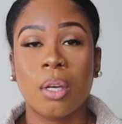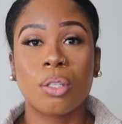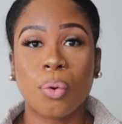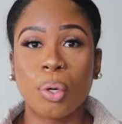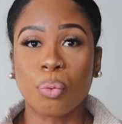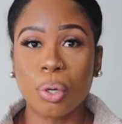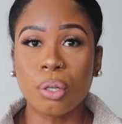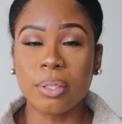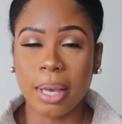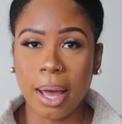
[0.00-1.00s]
So, in
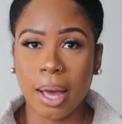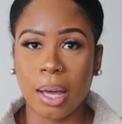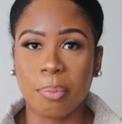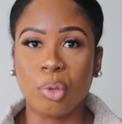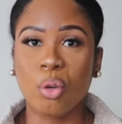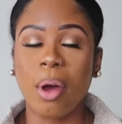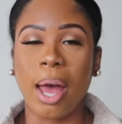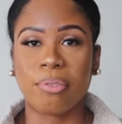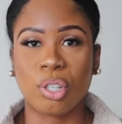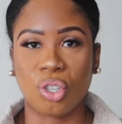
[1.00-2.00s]
real time, you
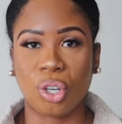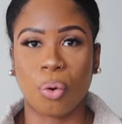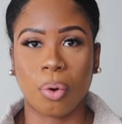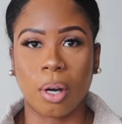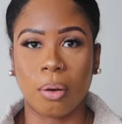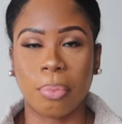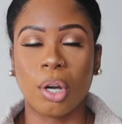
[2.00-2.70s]
have to show up.